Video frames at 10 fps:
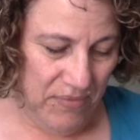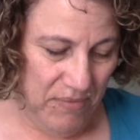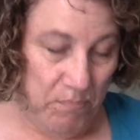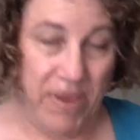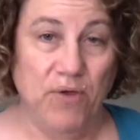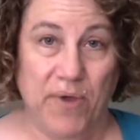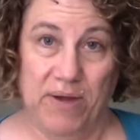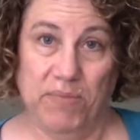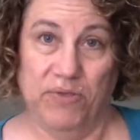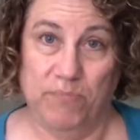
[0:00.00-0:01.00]
My
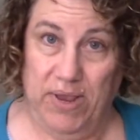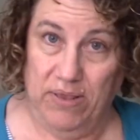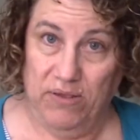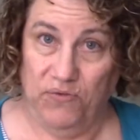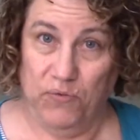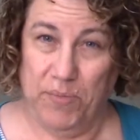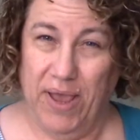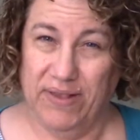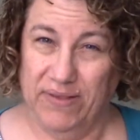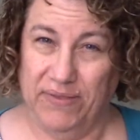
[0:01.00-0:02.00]
grandmother made this for me.
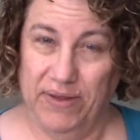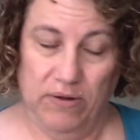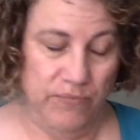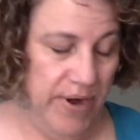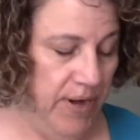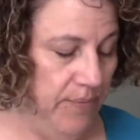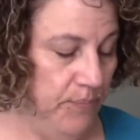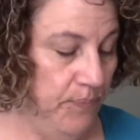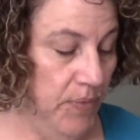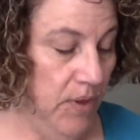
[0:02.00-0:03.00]
I said that already.
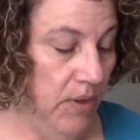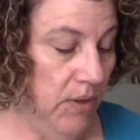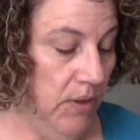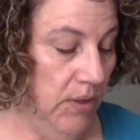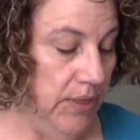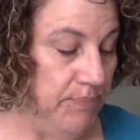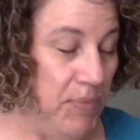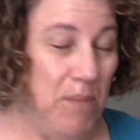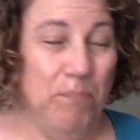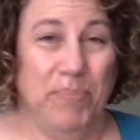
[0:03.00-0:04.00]

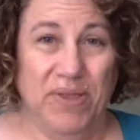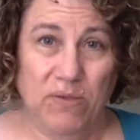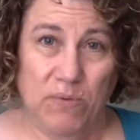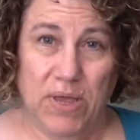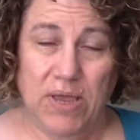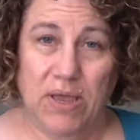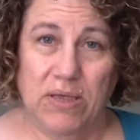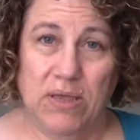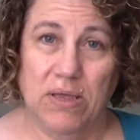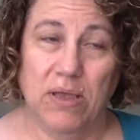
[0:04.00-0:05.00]
By the way,
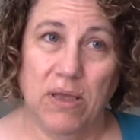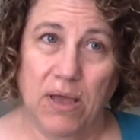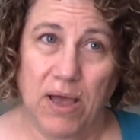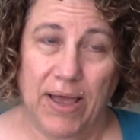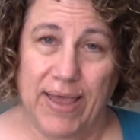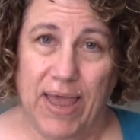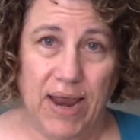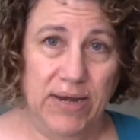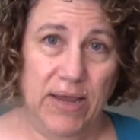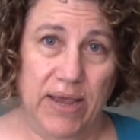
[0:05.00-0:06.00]
I
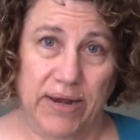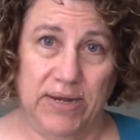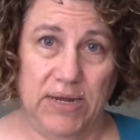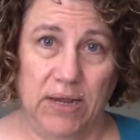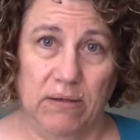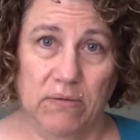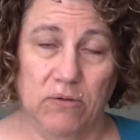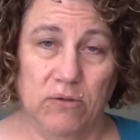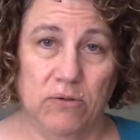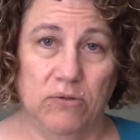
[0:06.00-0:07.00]
hate editing,
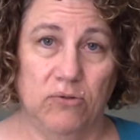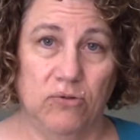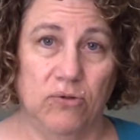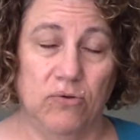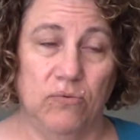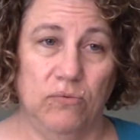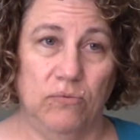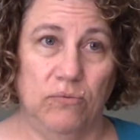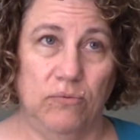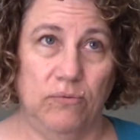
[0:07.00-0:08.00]
so
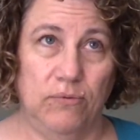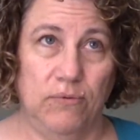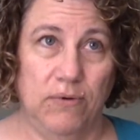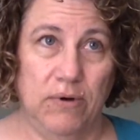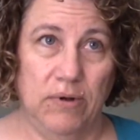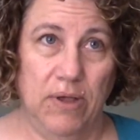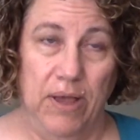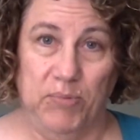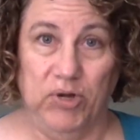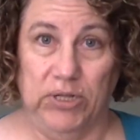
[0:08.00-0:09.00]

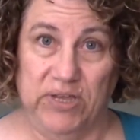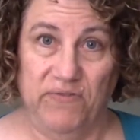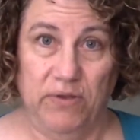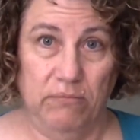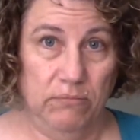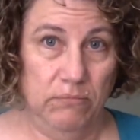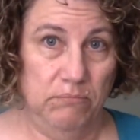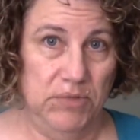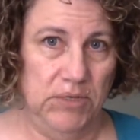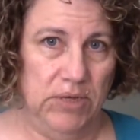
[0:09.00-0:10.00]
I'm going to leave in
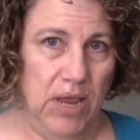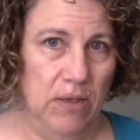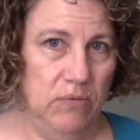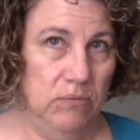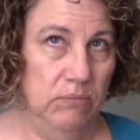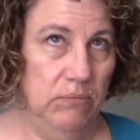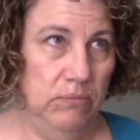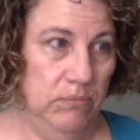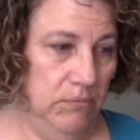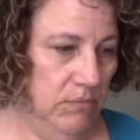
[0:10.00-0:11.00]
mistakes.
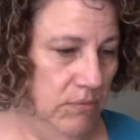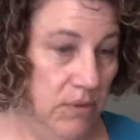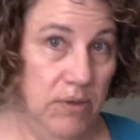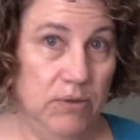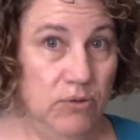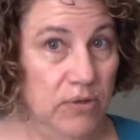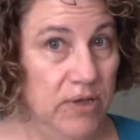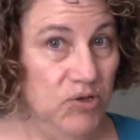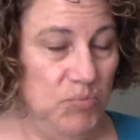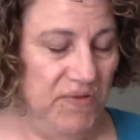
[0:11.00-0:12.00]

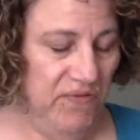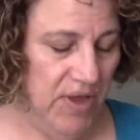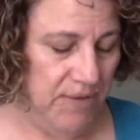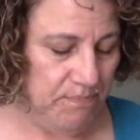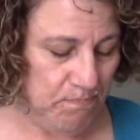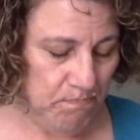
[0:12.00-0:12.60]
That should be fun.